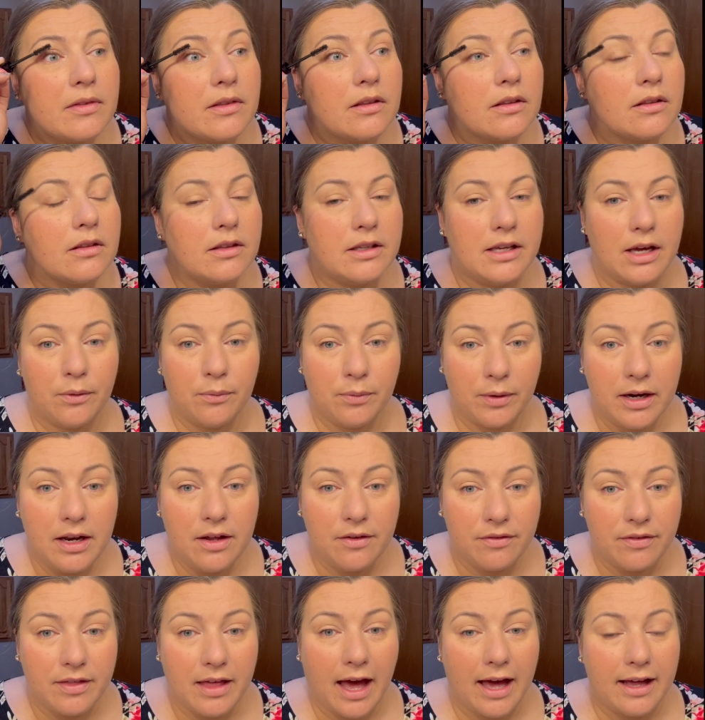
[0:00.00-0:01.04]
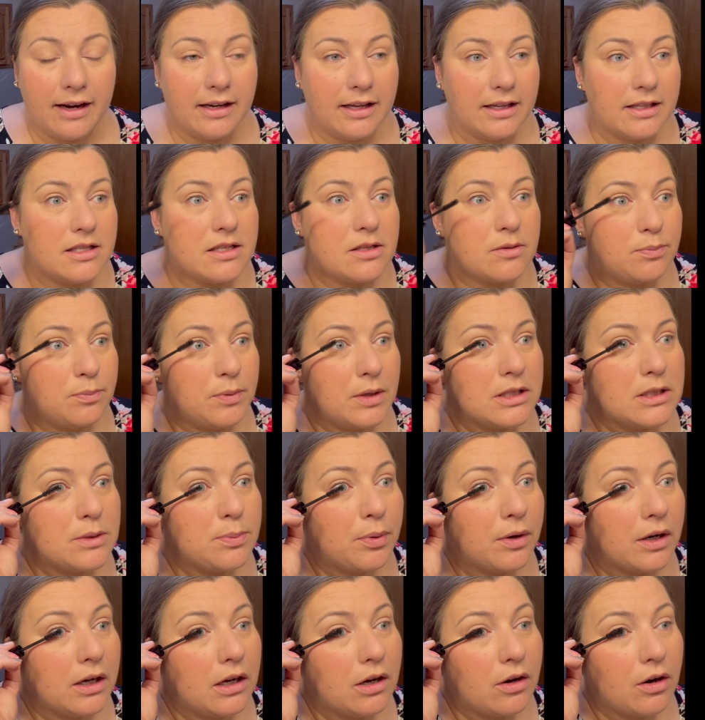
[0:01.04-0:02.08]
get rid of that. It's
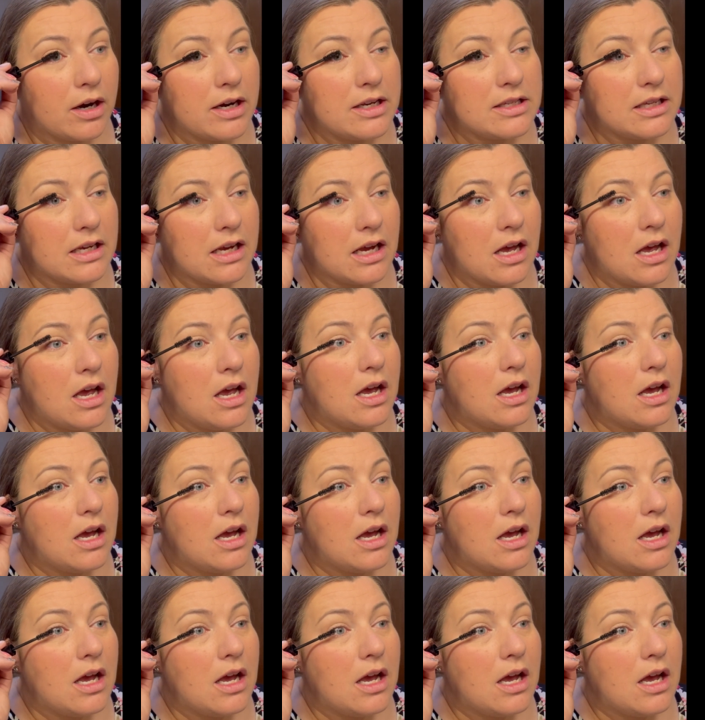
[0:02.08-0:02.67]
pretty crazy.